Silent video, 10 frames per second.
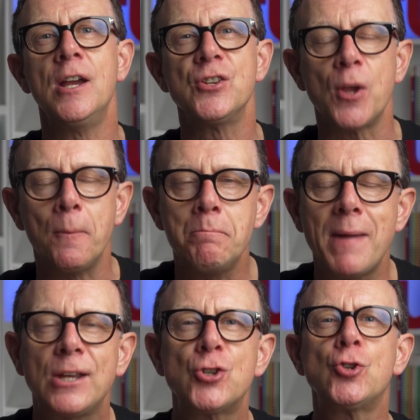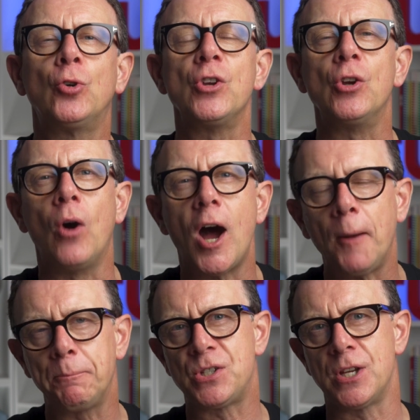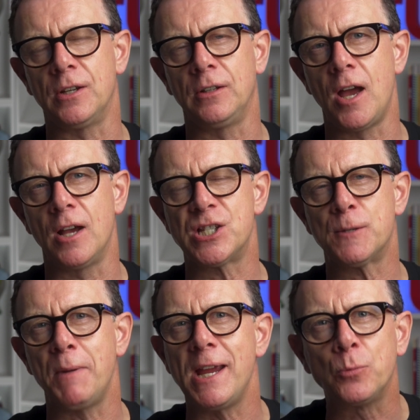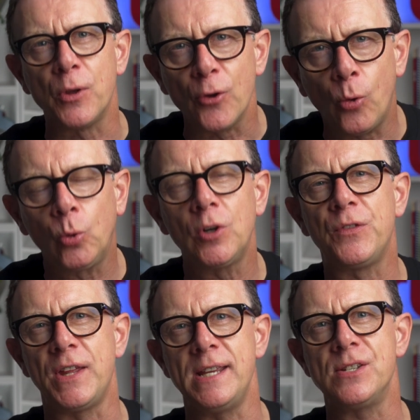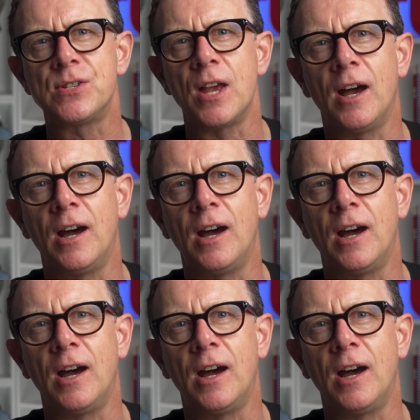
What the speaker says: So make sure you're up to speed with all of these